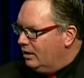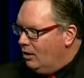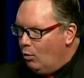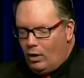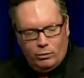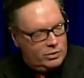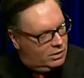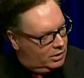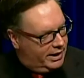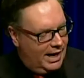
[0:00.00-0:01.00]
One was
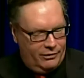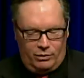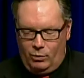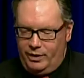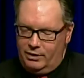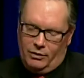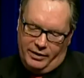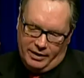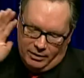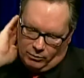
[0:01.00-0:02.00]
looking out the window,
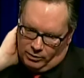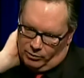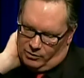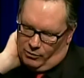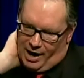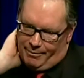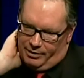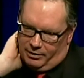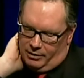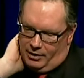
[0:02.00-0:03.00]
the other one was
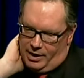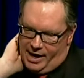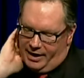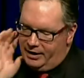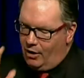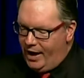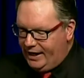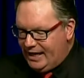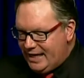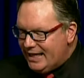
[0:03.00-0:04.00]
grabbing her head, and
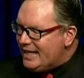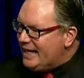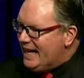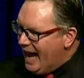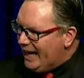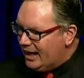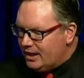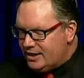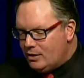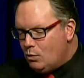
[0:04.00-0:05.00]
he didn't get it
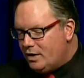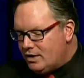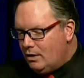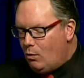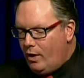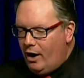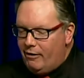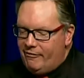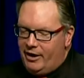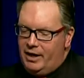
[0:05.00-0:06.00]
because he wasn't aware
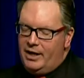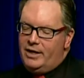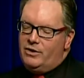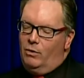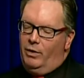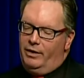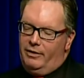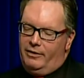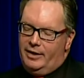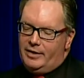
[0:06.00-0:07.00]
of it. So one of
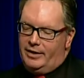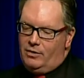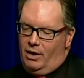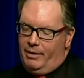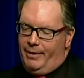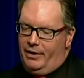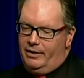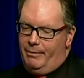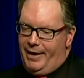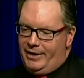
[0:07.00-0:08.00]
the things I talk about in
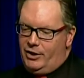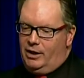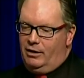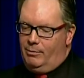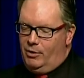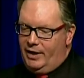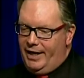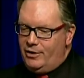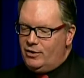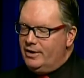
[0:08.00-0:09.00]
the magic of
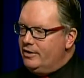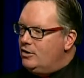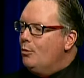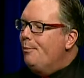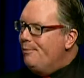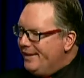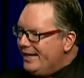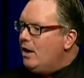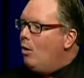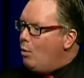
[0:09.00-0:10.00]
communication is to
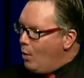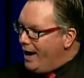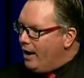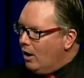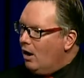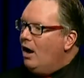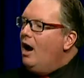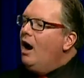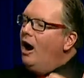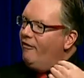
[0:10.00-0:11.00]
be aware
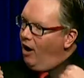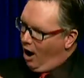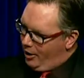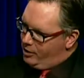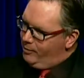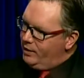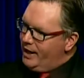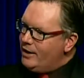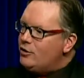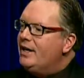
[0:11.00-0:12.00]
of our
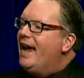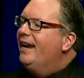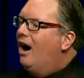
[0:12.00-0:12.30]
communication and